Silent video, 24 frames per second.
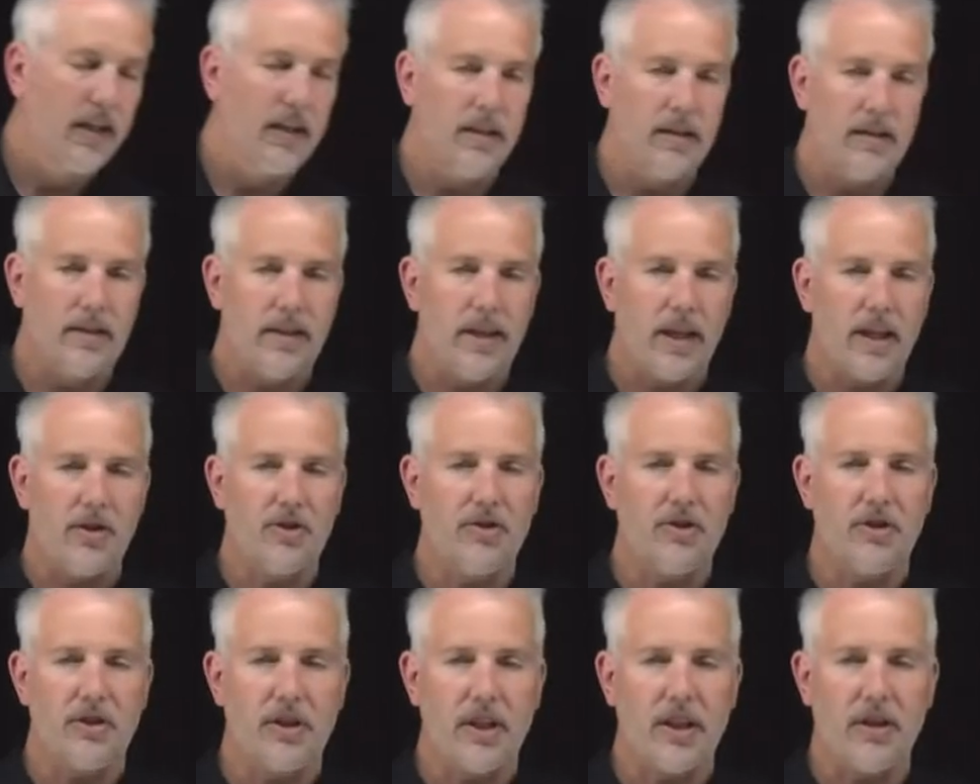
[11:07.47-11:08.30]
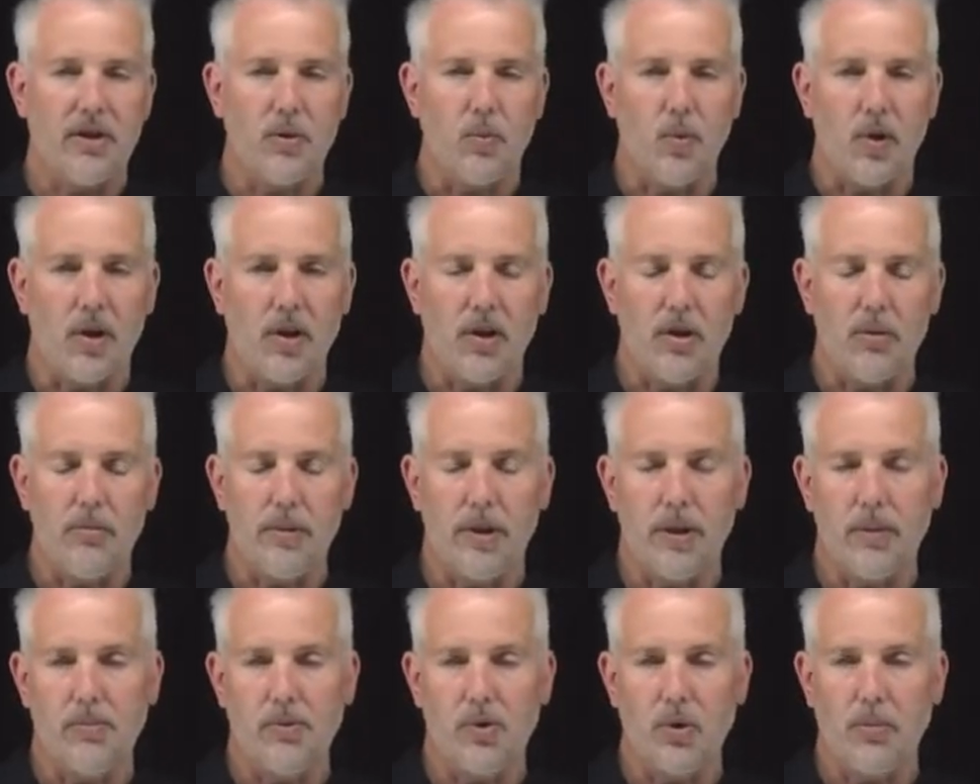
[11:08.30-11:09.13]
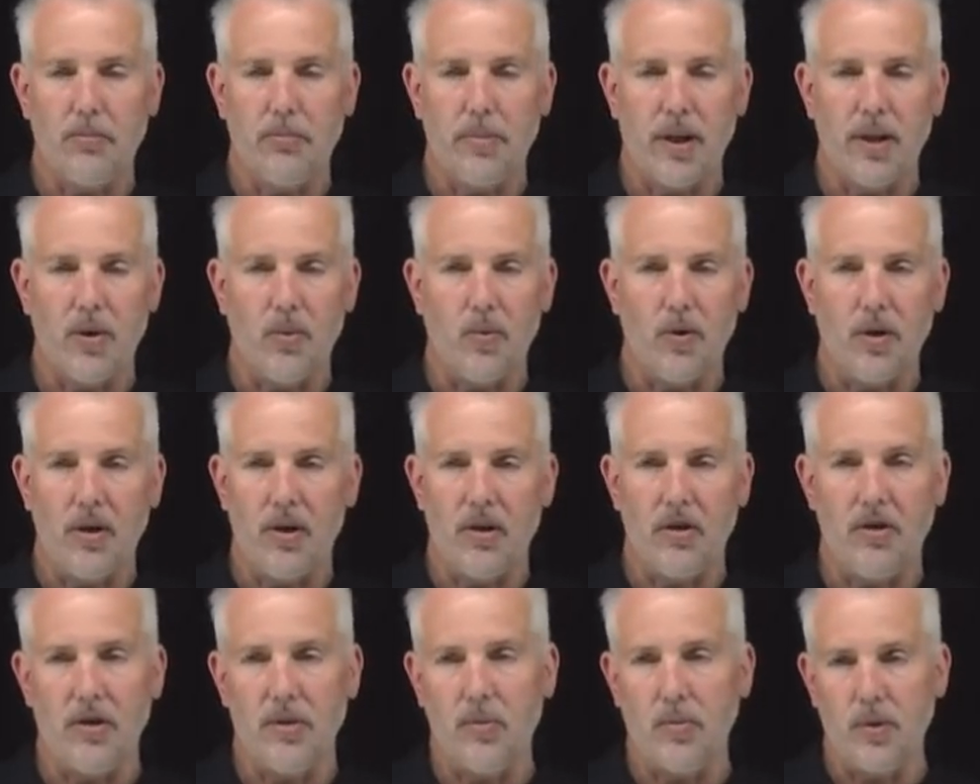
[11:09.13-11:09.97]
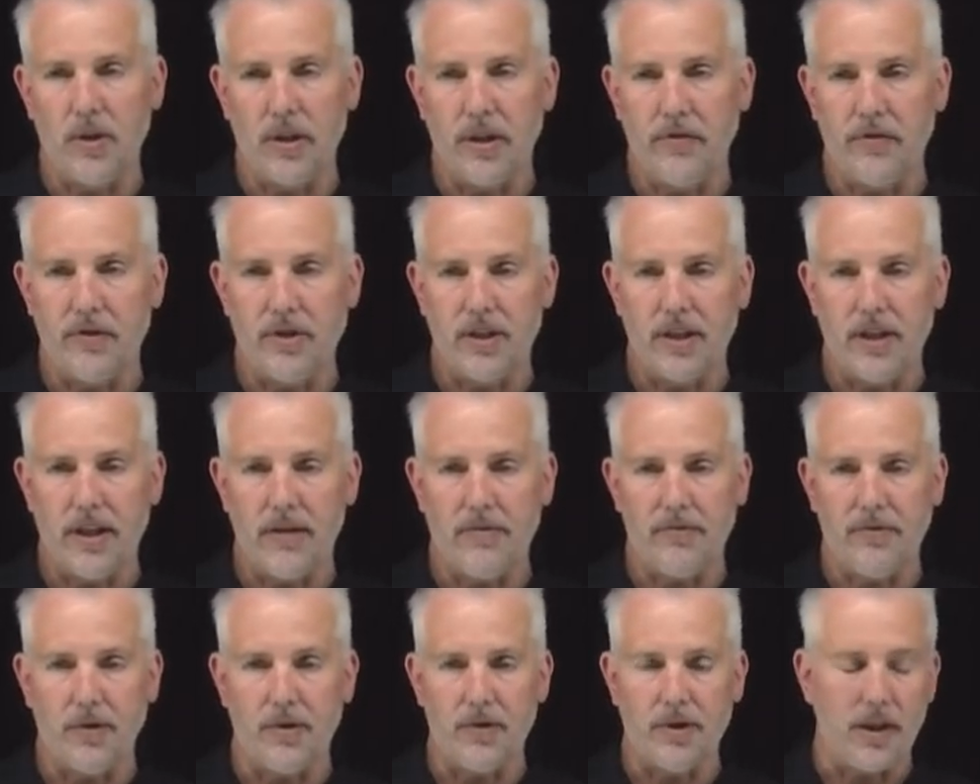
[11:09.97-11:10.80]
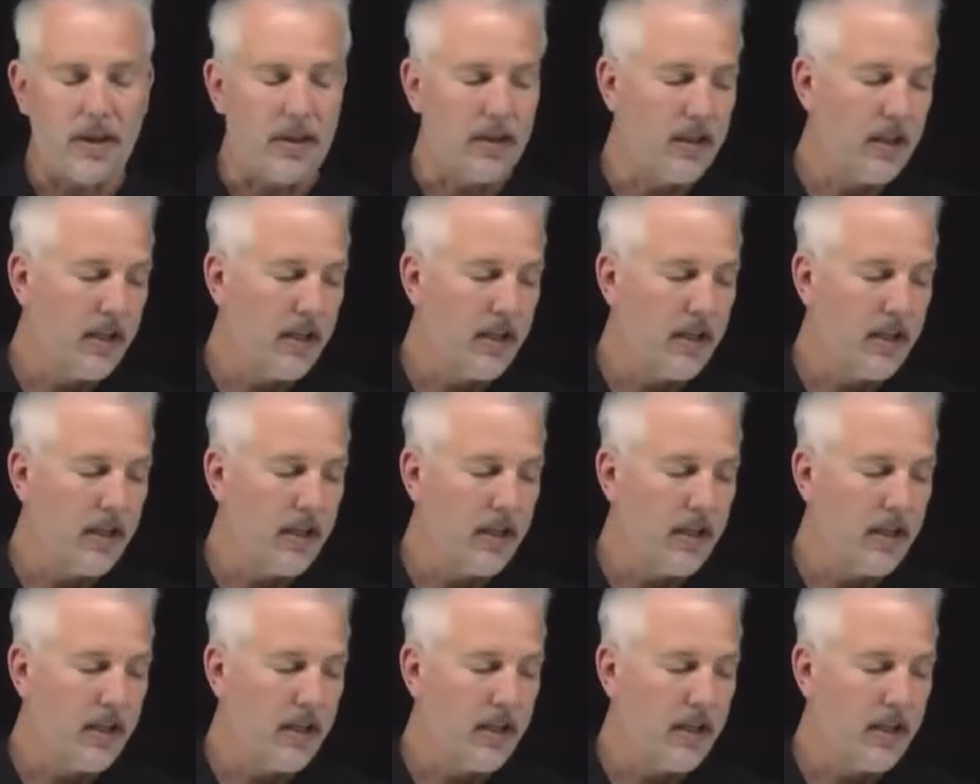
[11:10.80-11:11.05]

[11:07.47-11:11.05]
that'll just hit the wall, be absorbed by the wall, and we'll never see that photon.